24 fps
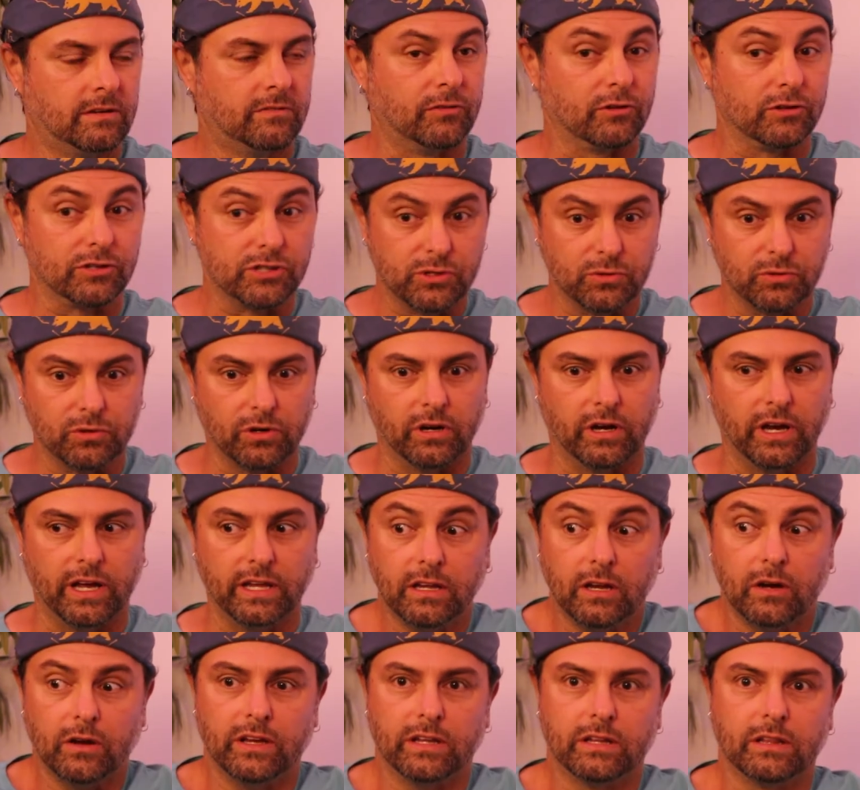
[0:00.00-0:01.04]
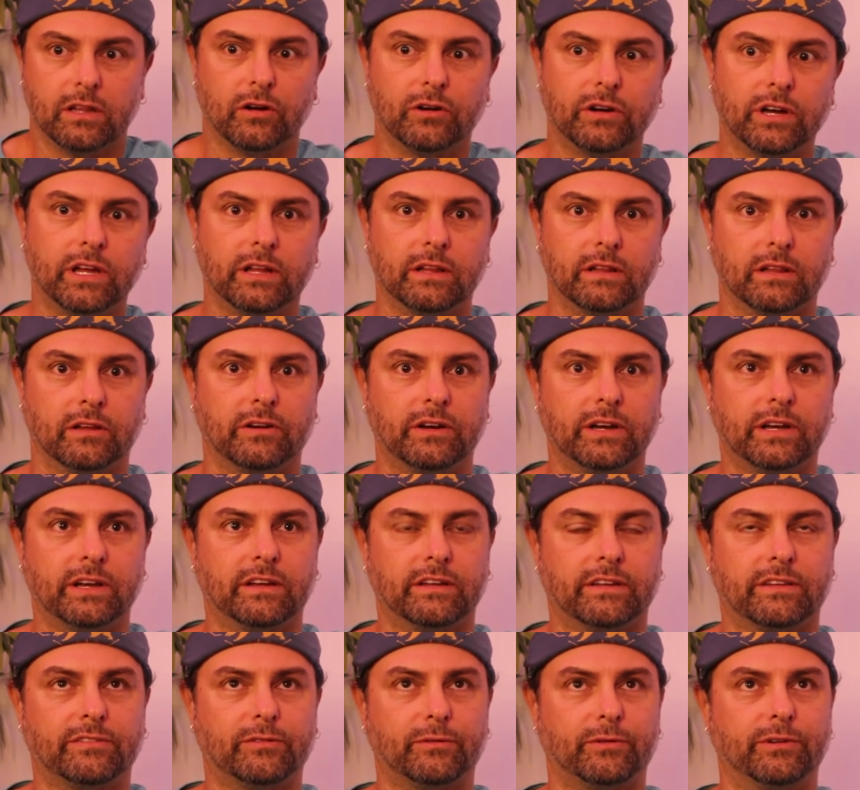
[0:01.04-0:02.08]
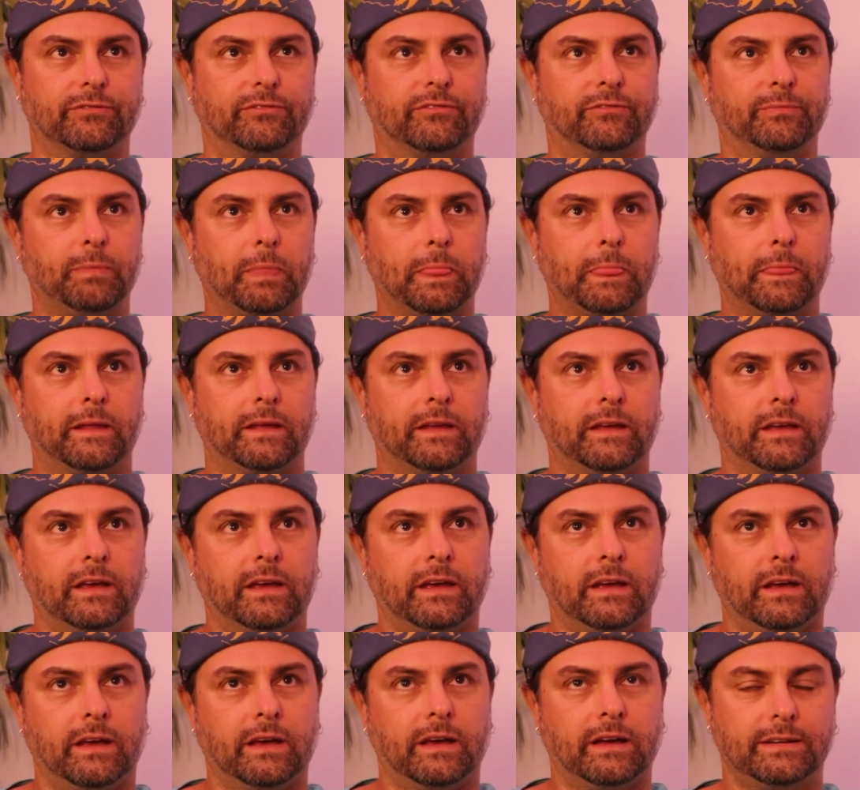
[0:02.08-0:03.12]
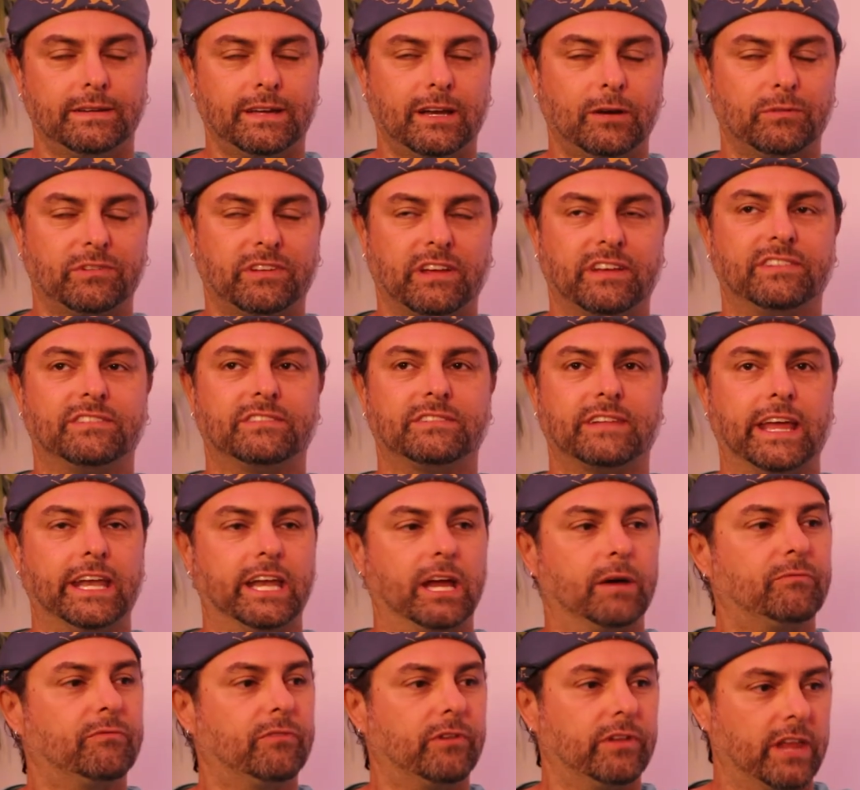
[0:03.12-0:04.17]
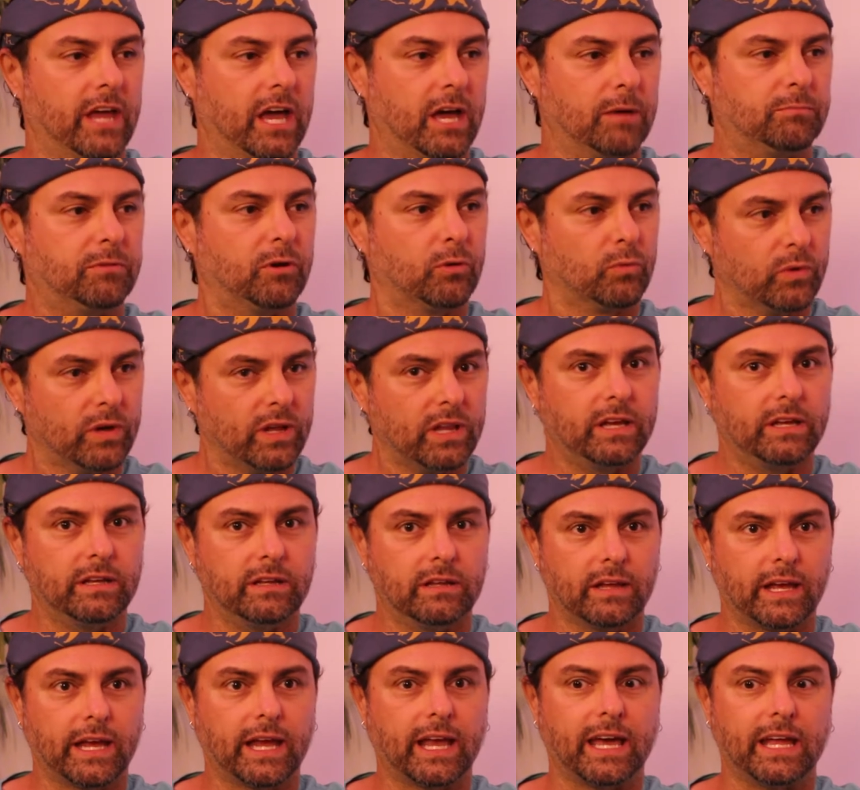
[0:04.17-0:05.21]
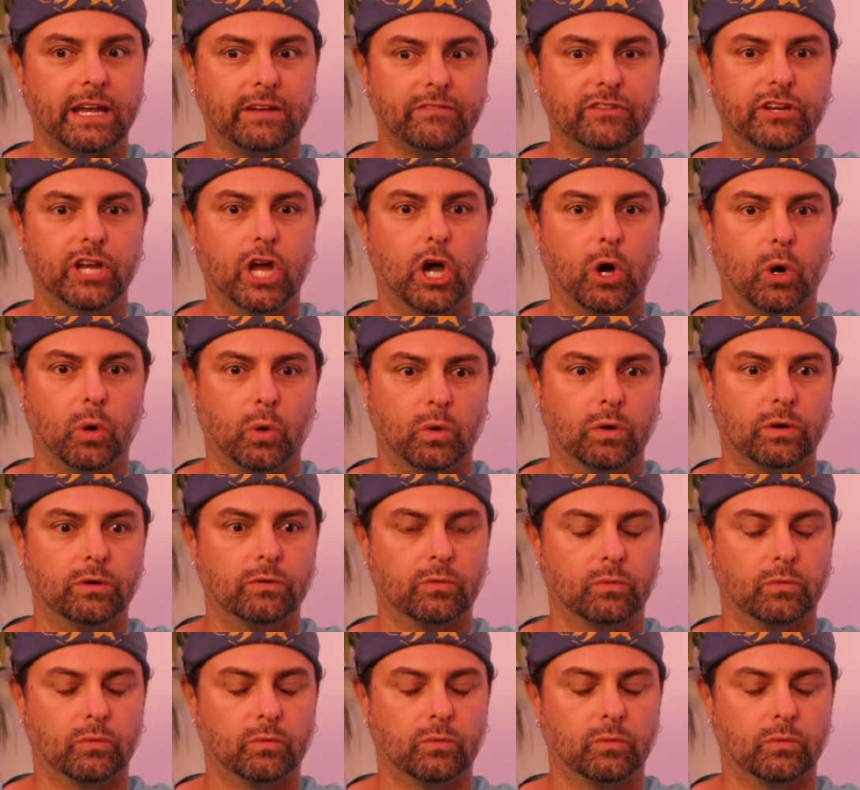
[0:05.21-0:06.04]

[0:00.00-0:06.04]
for sure and yeah. you know in learning learning to sort of i don't want to say stand up for that but really mm-hmm. like kind of know